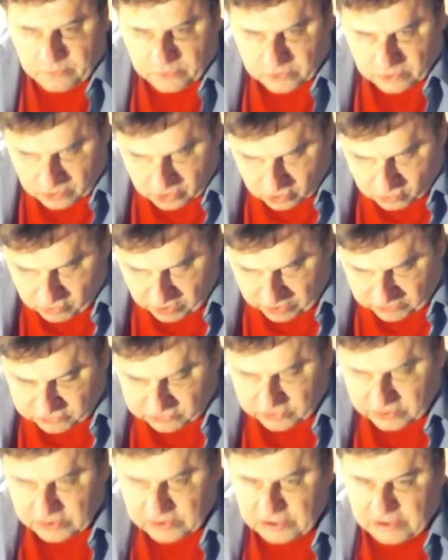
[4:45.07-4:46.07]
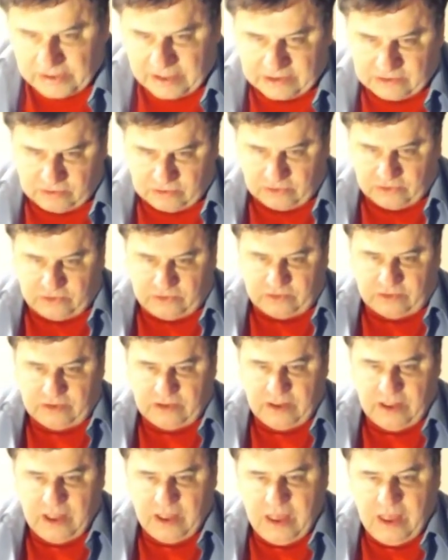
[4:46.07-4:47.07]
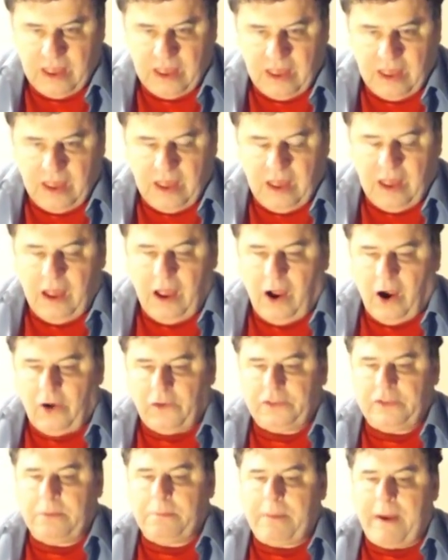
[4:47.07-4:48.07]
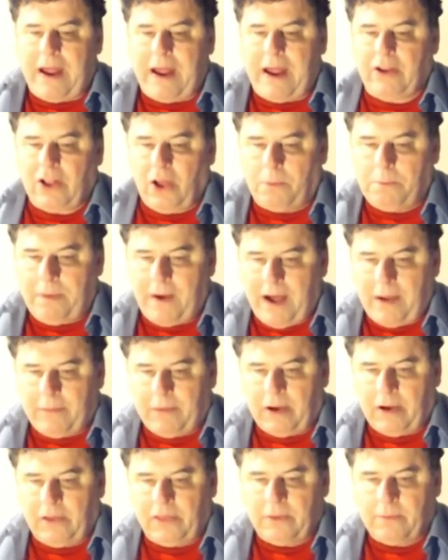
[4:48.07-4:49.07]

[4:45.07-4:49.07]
congressional elections. Under Barack Obama,